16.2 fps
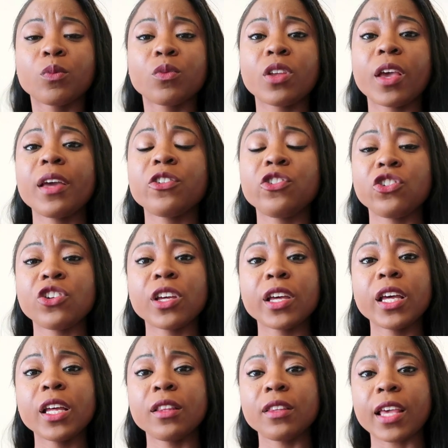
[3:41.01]
take
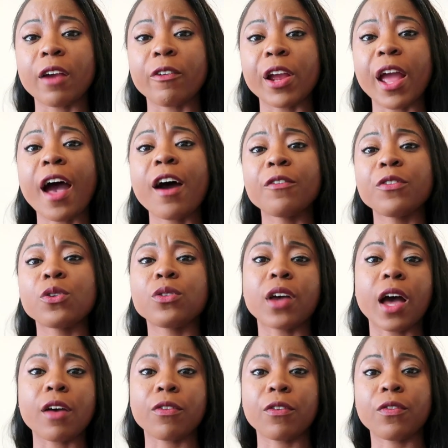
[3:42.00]
sugar and dairy out of your
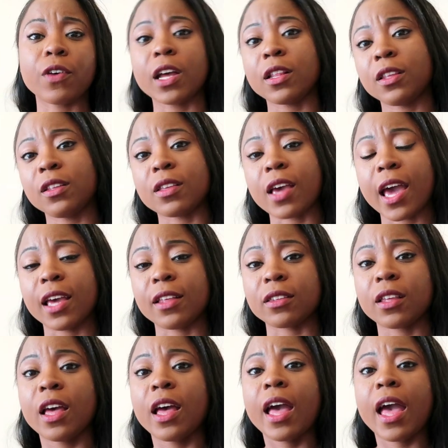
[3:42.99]
diet for thirty days,